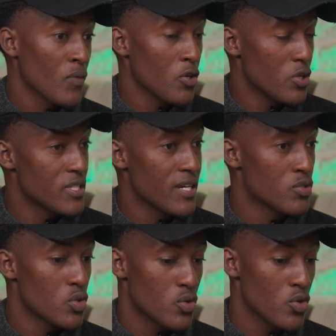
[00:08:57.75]
You
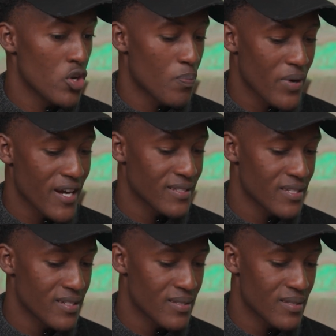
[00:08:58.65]
tend to do your
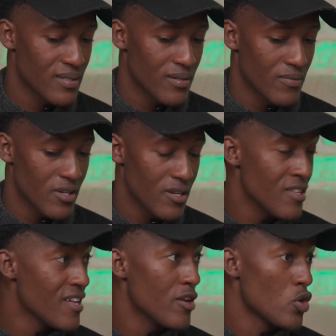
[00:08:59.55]
practice
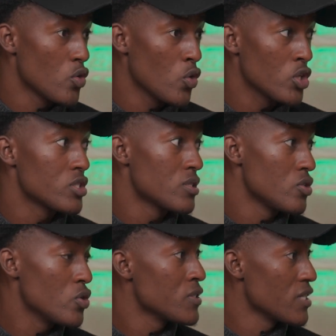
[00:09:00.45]
in that you're not
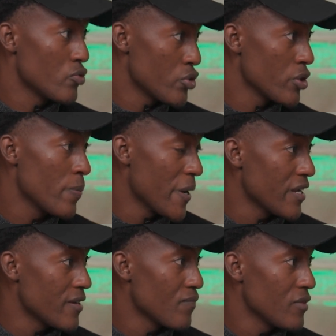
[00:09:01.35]
using real
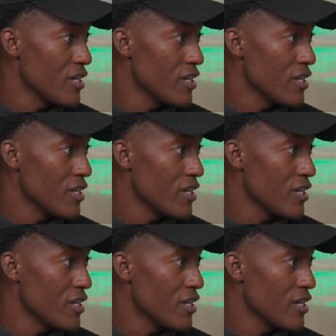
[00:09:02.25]
money.